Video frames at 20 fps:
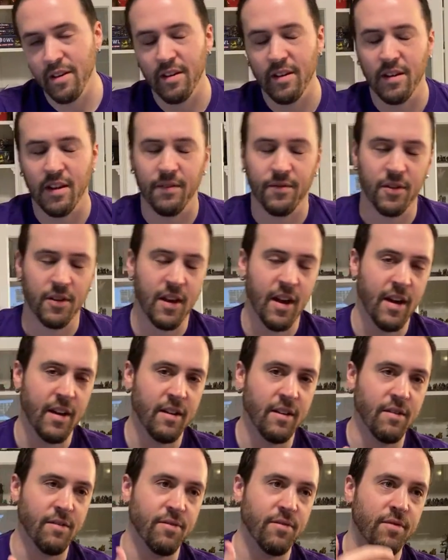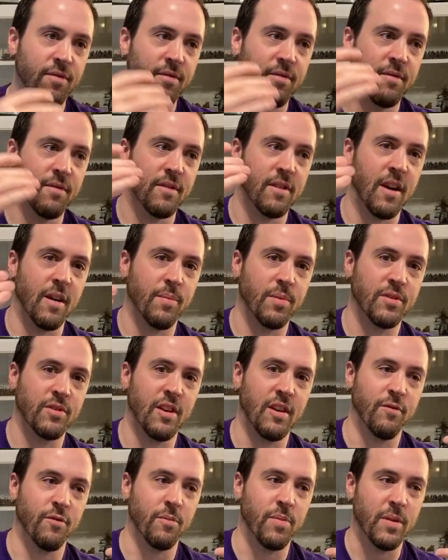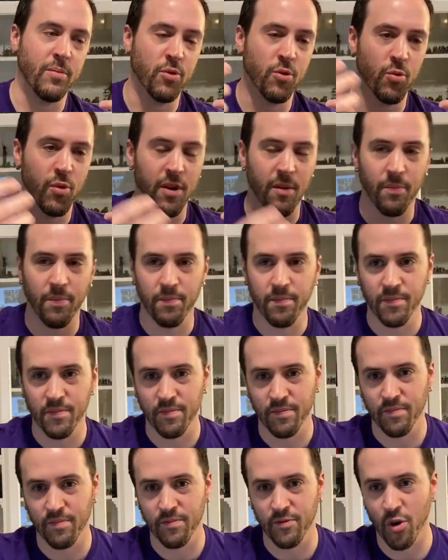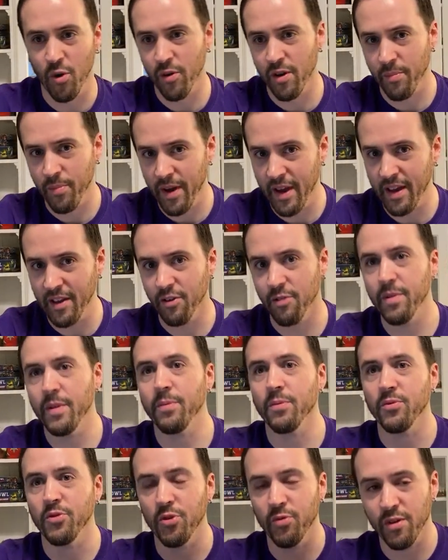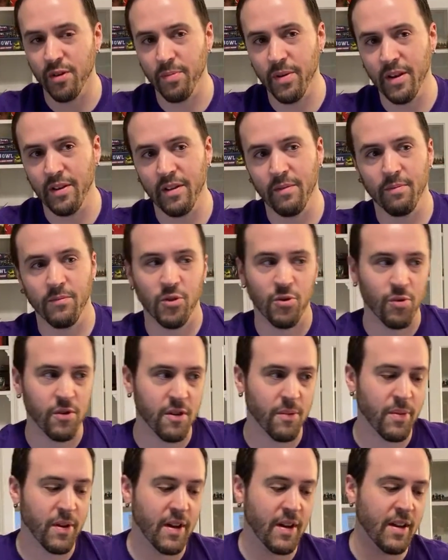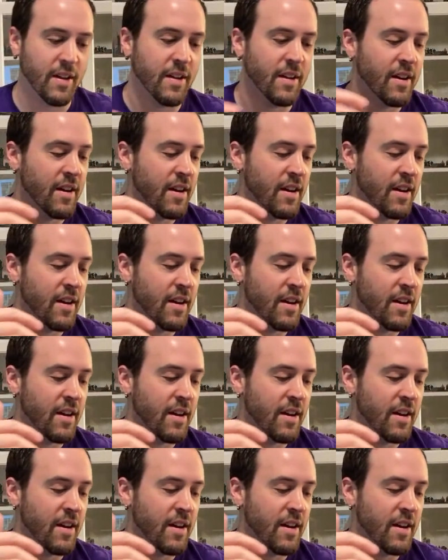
you have to kind of compensate for people who don't want to paint, or people do want to paint.